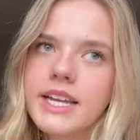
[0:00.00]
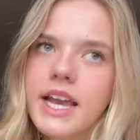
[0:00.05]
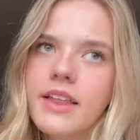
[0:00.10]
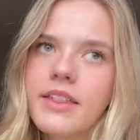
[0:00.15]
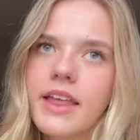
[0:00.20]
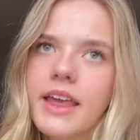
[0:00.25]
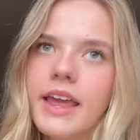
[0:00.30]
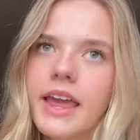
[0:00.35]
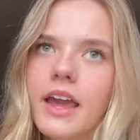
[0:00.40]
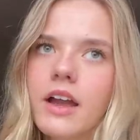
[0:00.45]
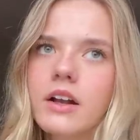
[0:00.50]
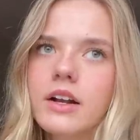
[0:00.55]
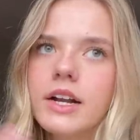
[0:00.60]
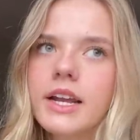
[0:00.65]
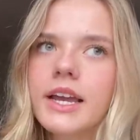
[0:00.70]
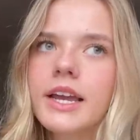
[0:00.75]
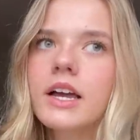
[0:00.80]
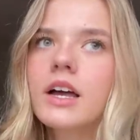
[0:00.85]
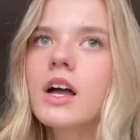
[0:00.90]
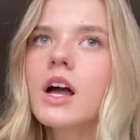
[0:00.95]
and they
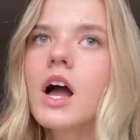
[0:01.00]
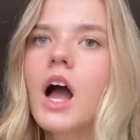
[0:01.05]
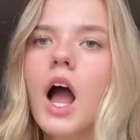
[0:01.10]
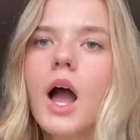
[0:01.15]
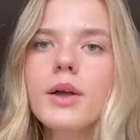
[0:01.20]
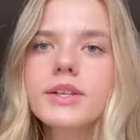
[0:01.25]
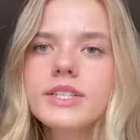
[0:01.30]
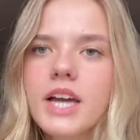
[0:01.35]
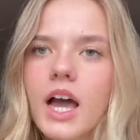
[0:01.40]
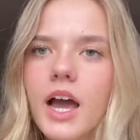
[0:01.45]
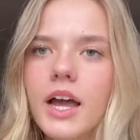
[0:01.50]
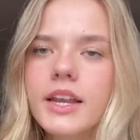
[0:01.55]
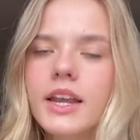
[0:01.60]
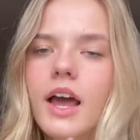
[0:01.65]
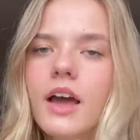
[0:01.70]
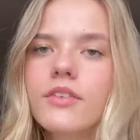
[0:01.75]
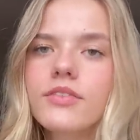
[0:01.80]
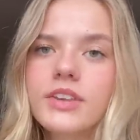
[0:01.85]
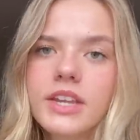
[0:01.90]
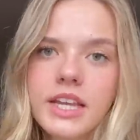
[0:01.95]
carry a ton
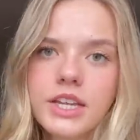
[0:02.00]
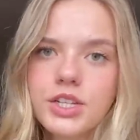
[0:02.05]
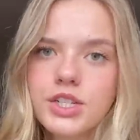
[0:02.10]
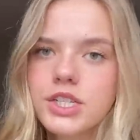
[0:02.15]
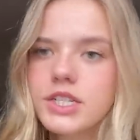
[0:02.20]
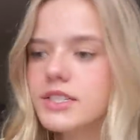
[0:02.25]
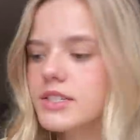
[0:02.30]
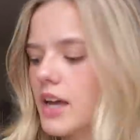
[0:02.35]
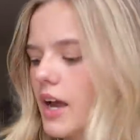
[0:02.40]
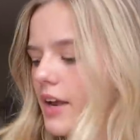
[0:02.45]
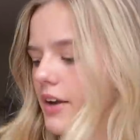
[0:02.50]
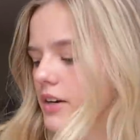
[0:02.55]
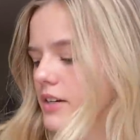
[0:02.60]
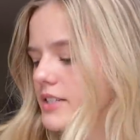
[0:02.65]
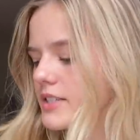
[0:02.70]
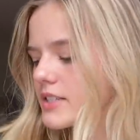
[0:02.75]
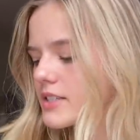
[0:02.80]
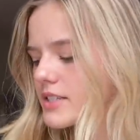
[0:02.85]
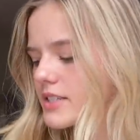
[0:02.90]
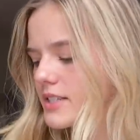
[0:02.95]
of niche
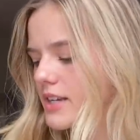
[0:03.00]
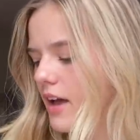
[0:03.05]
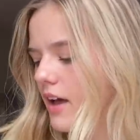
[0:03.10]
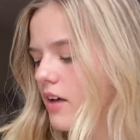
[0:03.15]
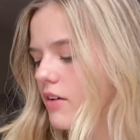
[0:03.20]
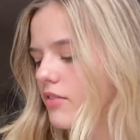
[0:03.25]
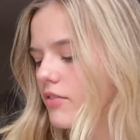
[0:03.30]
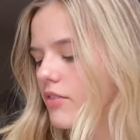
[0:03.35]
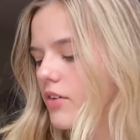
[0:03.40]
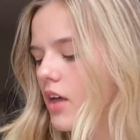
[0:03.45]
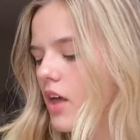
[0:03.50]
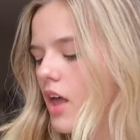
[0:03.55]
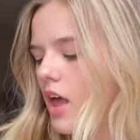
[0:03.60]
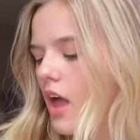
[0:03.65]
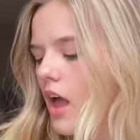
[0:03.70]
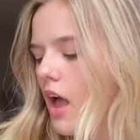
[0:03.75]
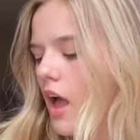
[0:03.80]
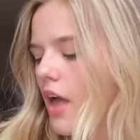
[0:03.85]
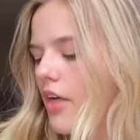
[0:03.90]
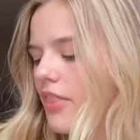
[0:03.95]
designers and stuff.
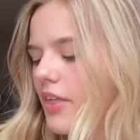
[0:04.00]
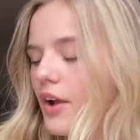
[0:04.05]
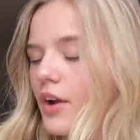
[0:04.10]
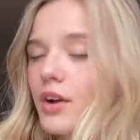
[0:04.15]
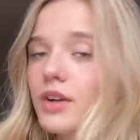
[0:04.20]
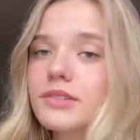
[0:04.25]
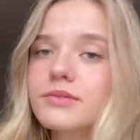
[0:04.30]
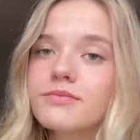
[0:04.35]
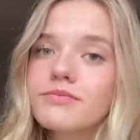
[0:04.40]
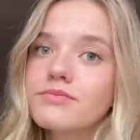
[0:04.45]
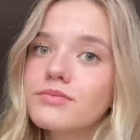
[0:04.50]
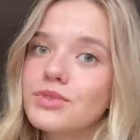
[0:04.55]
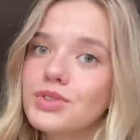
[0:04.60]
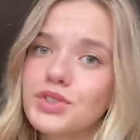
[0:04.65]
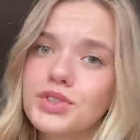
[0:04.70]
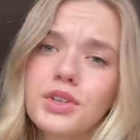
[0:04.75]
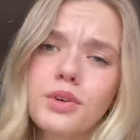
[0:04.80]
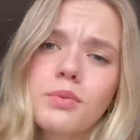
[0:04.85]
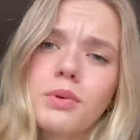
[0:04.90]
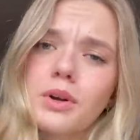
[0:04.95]
They're
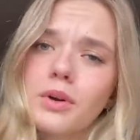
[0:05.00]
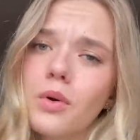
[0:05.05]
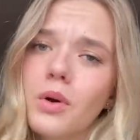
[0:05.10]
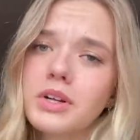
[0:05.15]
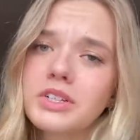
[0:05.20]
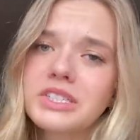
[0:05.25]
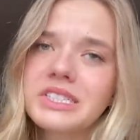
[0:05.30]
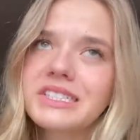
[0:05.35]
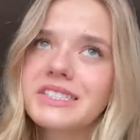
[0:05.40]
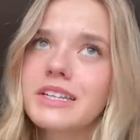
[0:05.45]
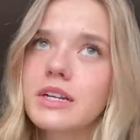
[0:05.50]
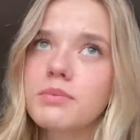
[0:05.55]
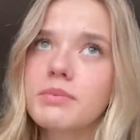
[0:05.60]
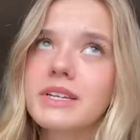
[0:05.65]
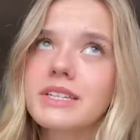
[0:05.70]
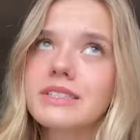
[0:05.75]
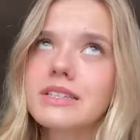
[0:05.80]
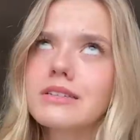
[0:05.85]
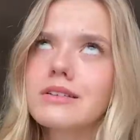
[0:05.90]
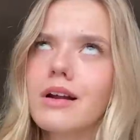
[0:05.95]
super gorgeous. Their
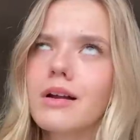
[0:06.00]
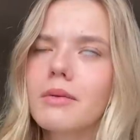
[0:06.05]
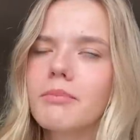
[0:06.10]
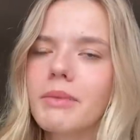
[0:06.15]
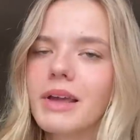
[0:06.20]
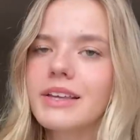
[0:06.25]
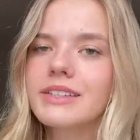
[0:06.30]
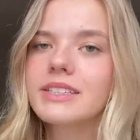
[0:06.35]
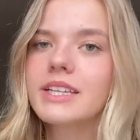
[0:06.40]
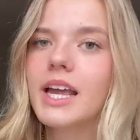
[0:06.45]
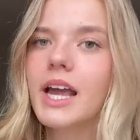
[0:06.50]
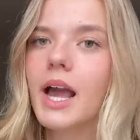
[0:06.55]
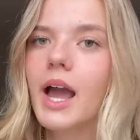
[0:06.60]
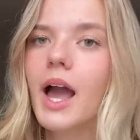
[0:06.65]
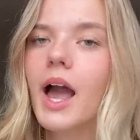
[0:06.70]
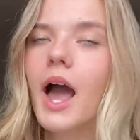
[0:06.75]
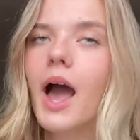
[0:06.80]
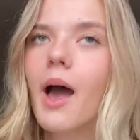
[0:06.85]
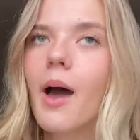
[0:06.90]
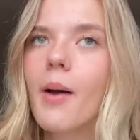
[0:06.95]
pieces are amazing.
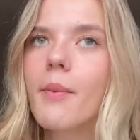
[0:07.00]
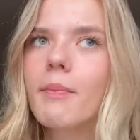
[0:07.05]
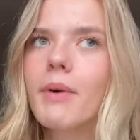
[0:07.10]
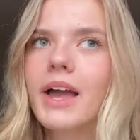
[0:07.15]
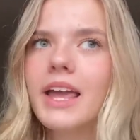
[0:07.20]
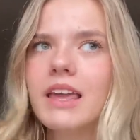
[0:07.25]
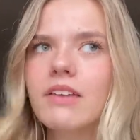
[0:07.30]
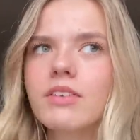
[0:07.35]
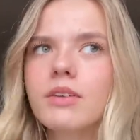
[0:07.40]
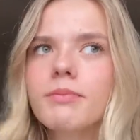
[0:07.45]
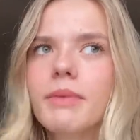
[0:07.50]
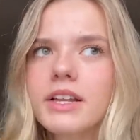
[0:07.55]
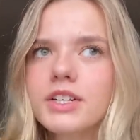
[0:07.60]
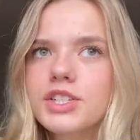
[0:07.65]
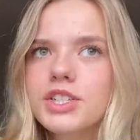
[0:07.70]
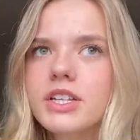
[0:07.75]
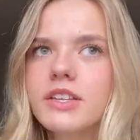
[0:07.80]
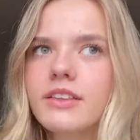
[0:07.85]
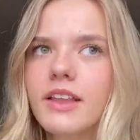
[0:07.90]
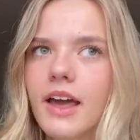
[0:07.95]
Um, I even
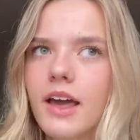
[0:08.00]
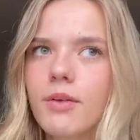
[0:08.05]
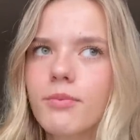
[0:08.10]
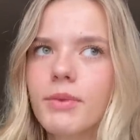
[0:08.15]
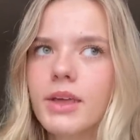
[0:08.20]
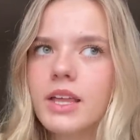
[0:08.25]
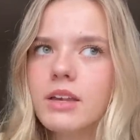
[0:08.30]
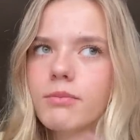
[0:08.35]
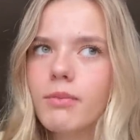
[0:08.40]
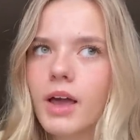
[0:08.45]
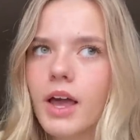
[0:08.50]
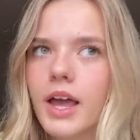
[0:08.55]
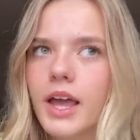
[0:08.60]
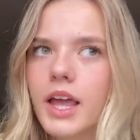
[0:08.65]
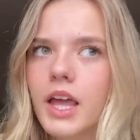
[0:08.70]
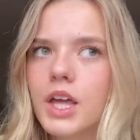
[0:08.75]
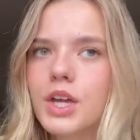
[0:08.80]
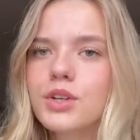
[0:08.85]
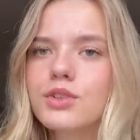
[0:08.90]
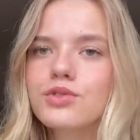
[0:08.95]
mentioned them in
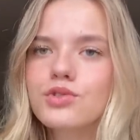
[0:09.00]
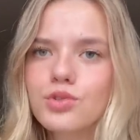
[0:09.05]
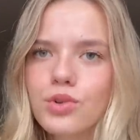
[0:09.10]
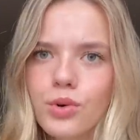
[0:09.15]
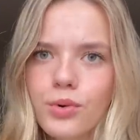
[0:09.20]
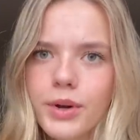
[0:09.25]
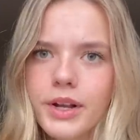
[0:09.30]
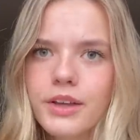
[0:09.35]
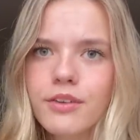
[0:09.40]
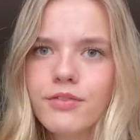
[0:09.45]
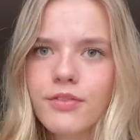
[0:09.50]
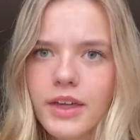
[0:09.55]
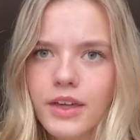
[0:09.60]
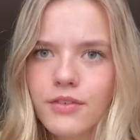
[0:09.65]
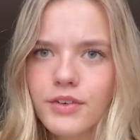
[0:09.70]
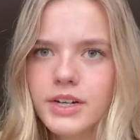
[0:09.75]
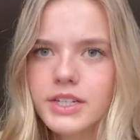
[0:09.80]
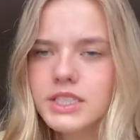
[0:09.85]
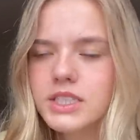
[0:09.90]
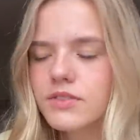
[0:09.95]
my jewelry
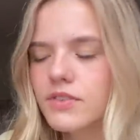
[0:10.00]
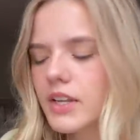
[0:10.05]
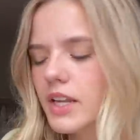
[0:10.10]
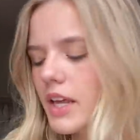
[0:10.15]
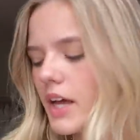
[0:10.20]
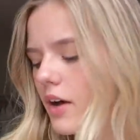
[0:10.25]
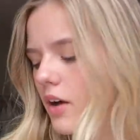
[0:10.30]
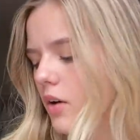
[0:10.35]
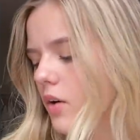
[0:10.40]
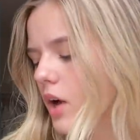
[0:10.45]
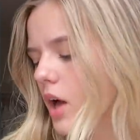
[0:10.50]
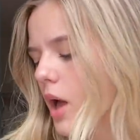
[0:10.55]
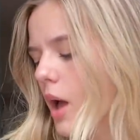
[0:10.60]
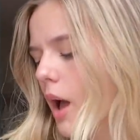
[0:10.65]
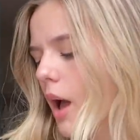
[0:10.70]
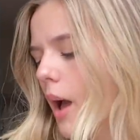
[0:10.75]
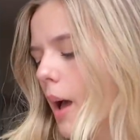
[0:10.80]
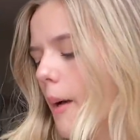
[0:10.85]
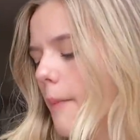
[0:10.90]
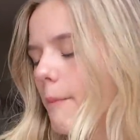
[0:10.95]
favorites video,
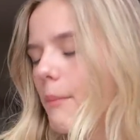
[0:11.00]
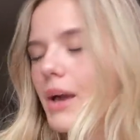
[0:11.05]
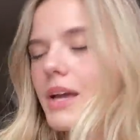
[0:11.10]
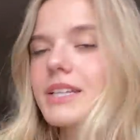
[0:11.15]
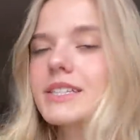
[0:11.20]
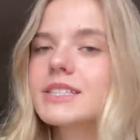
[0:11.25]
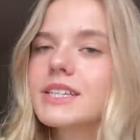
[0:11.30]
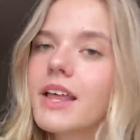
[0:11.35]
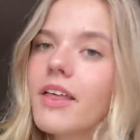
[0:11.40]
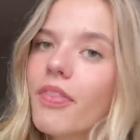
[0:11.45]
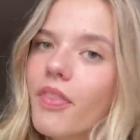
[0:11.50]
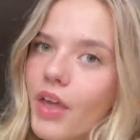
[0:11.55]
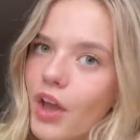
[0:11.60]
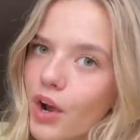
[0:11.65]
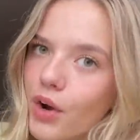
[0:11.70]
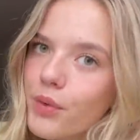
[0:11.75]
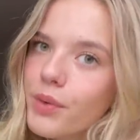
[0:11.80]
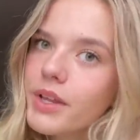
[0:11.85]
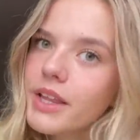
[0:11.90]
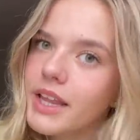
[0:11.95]
but they
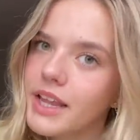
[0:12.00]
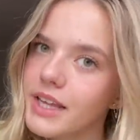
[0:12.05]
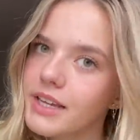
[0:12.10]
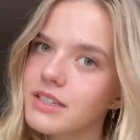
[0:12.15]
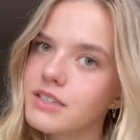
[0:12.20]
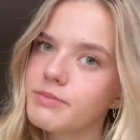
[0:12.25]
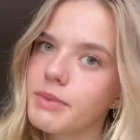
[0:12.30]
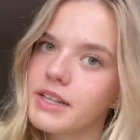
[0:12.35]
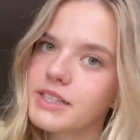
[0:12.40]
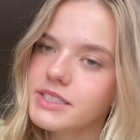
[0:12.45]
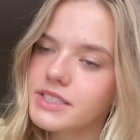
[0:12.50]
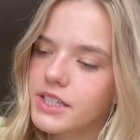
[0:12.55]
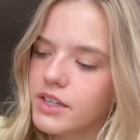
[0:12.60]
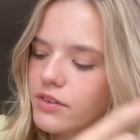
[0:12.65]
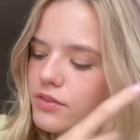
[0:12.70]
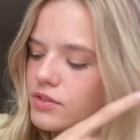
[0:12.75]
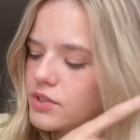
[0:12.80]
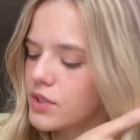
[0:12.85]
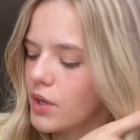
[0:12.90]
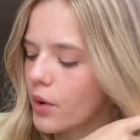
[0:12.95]
are really
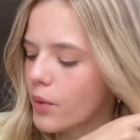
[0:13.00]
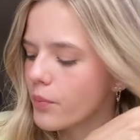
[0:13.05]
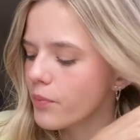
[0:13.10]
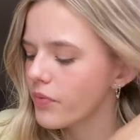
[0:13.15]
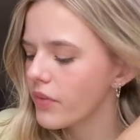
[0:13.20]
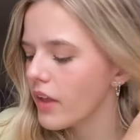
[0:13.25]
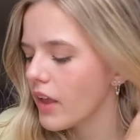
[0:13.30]
expensive. So